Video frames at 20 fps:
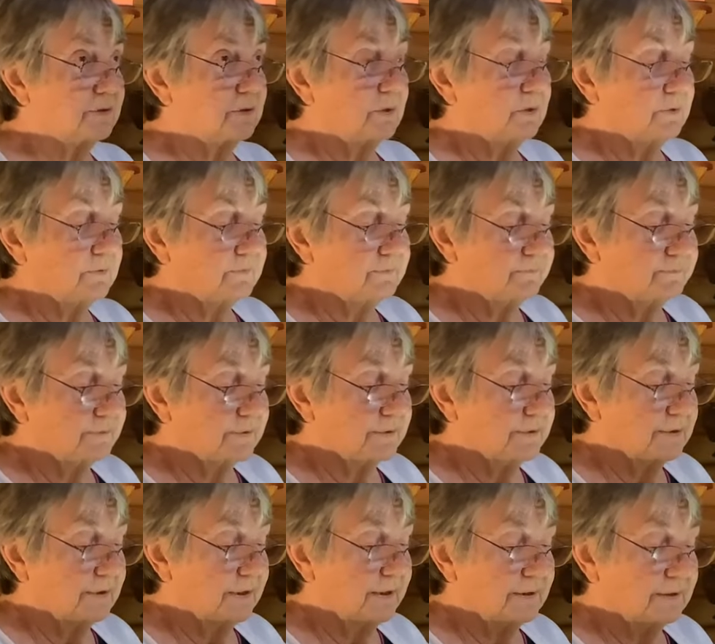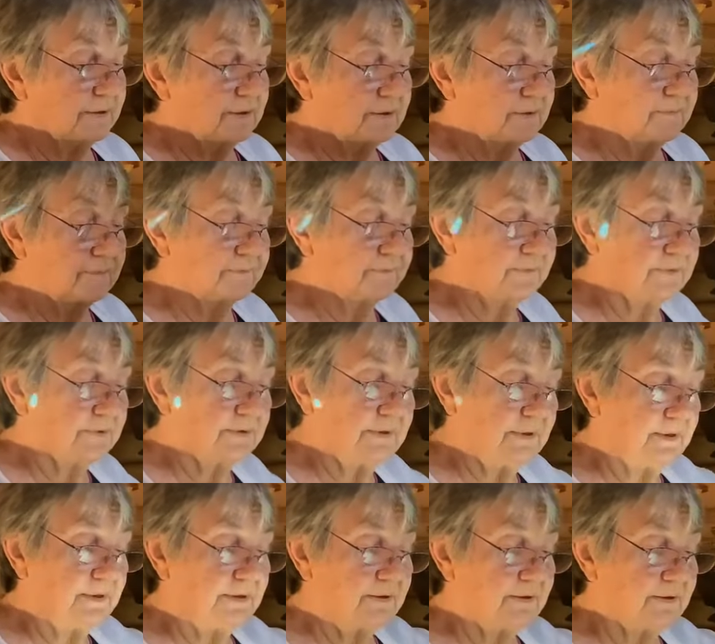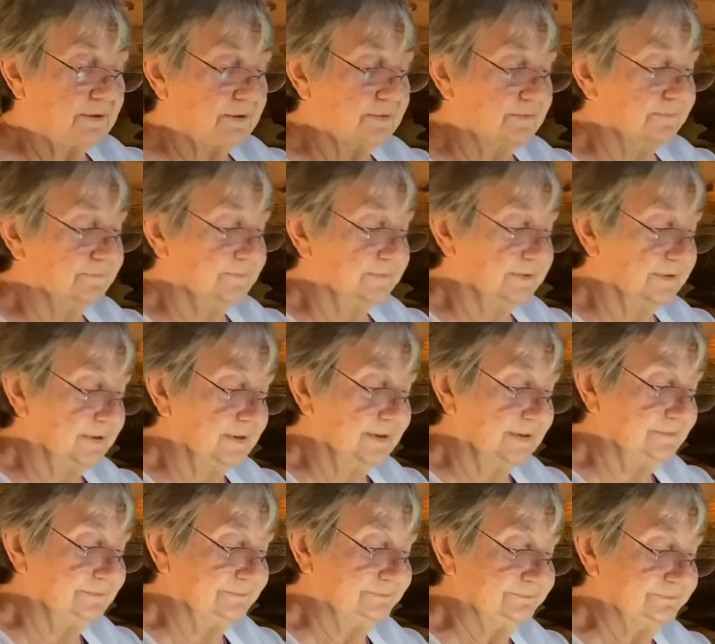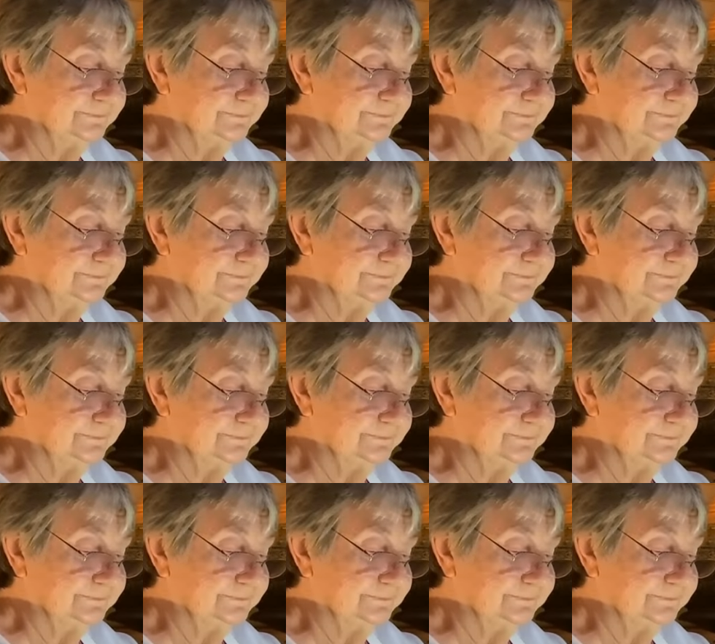over and over and over again.